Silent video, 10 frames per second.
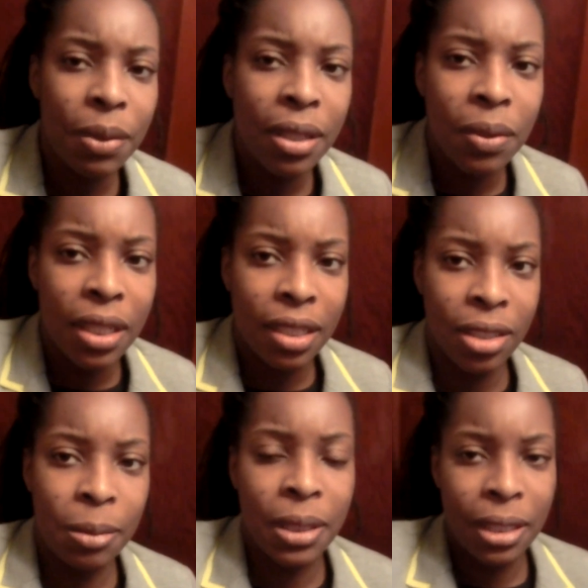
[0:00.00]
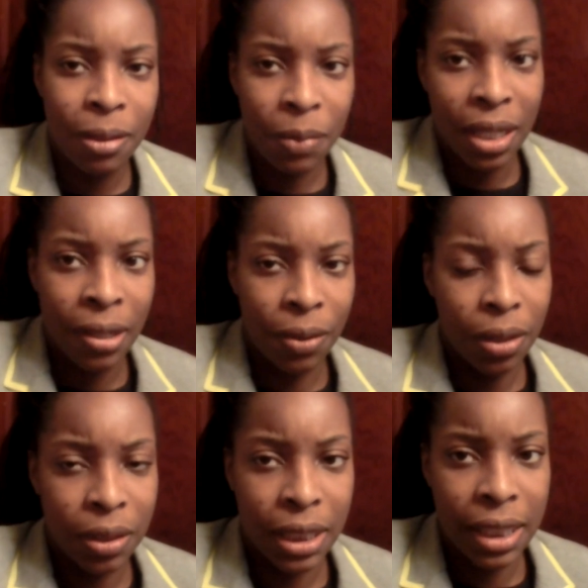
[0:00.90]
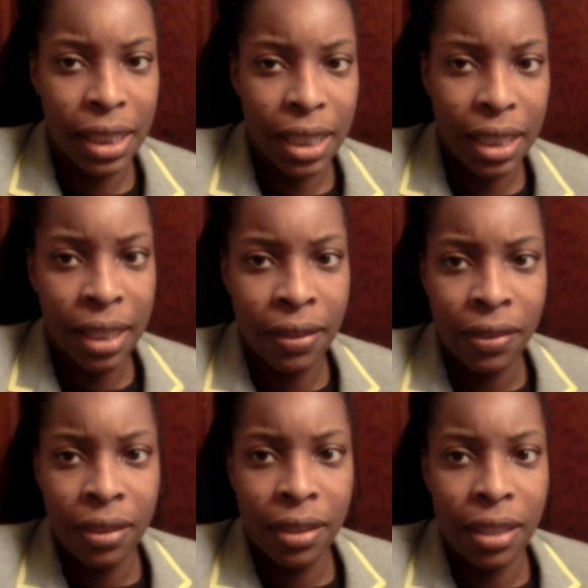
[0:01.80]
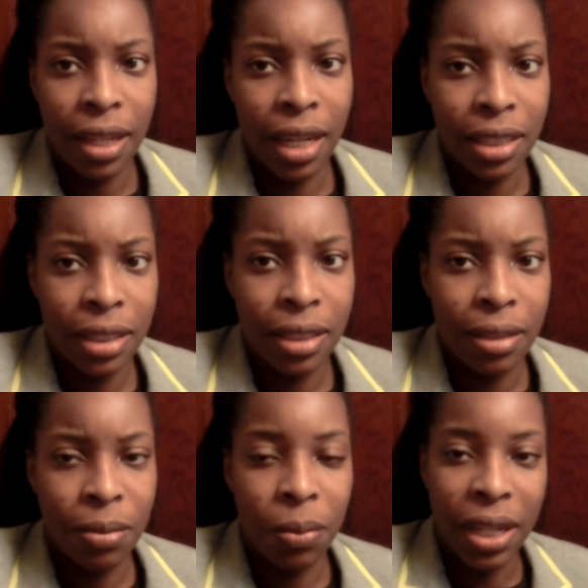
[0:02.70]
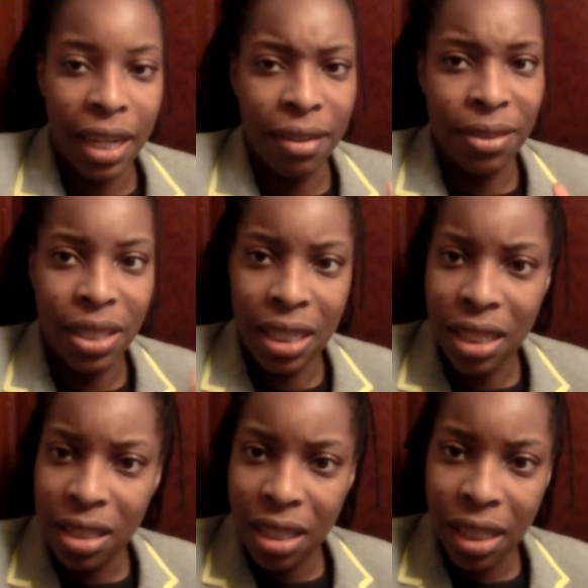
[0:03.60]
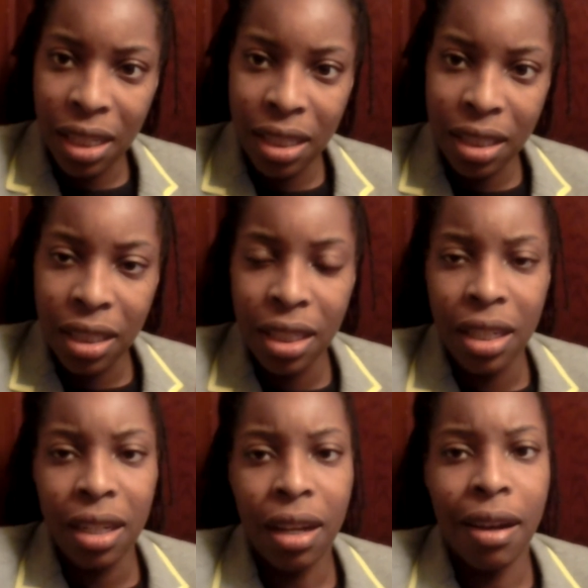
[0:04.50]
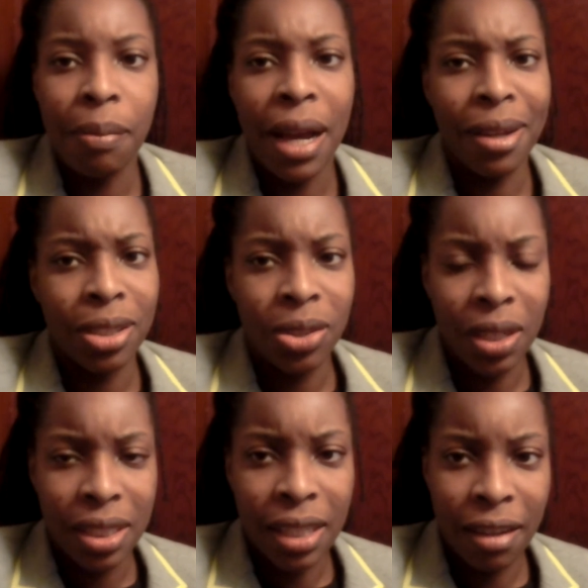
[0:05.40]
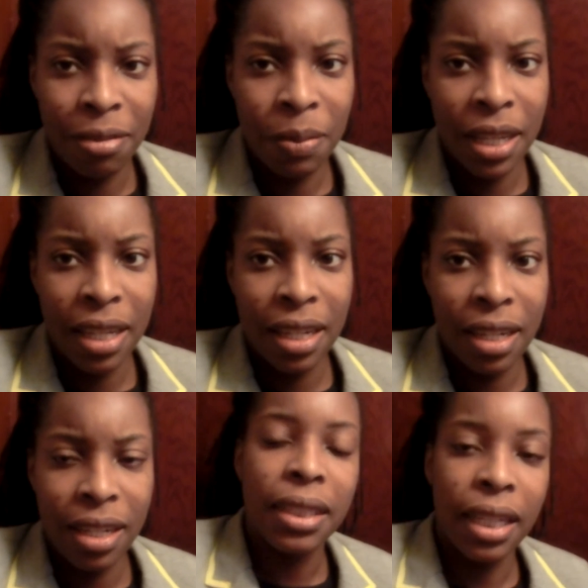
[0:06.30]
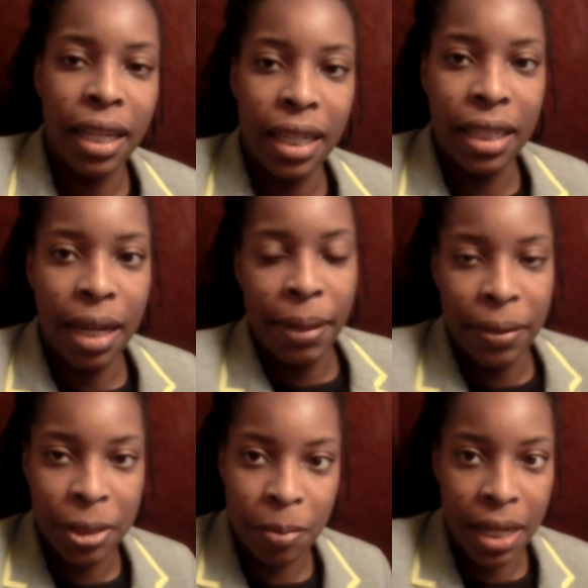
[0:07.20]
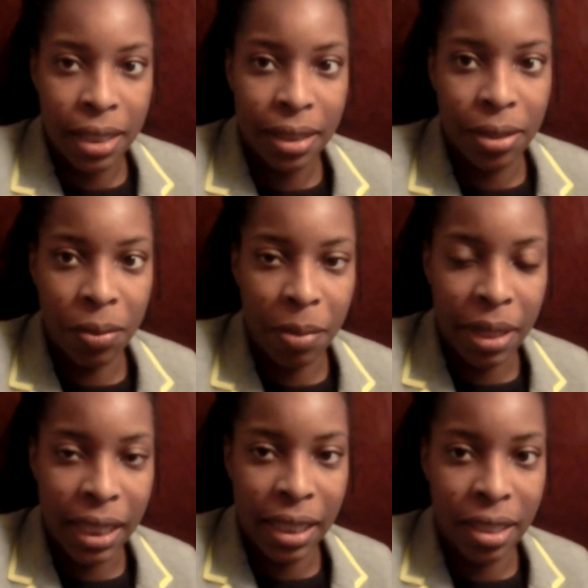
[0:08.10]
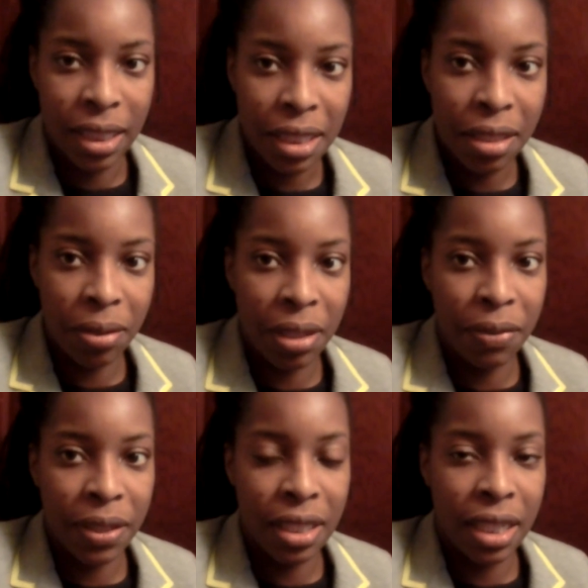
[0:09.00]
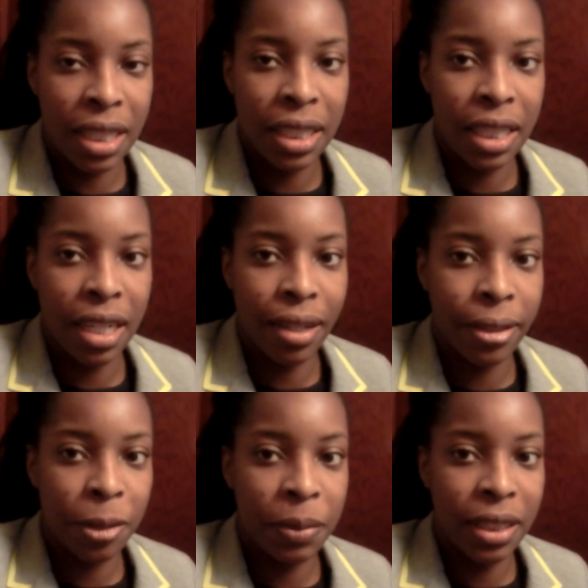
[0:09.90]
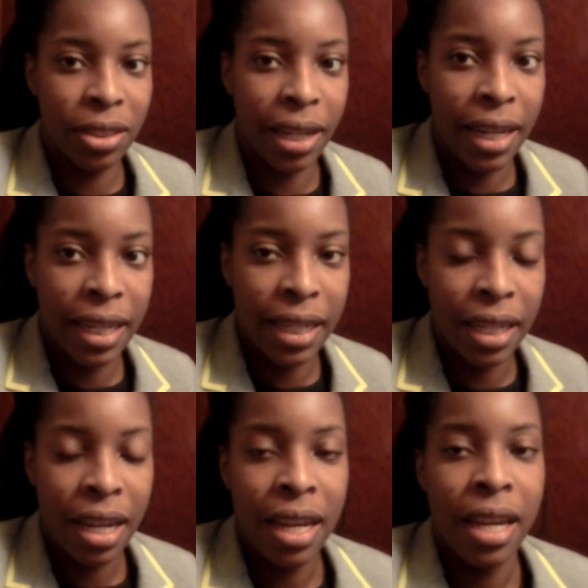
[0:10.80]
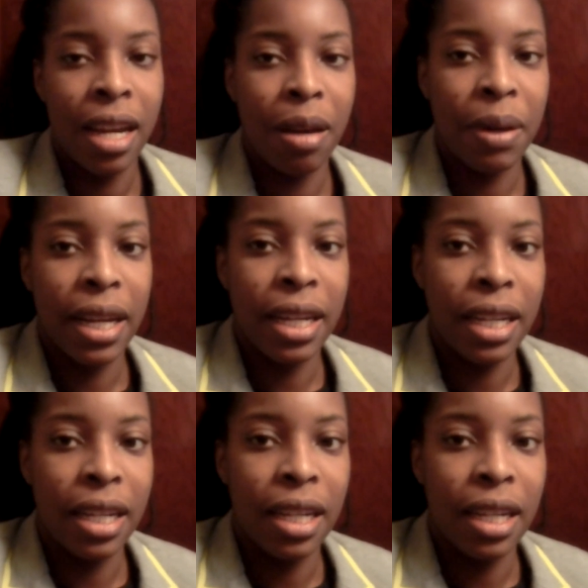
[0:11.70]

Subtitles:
been what contributed to my growth. It's like actually what I've eaten, how stressed I've been, and am I responding to what my hair needs. So if it's starting to get crispy and dry, am I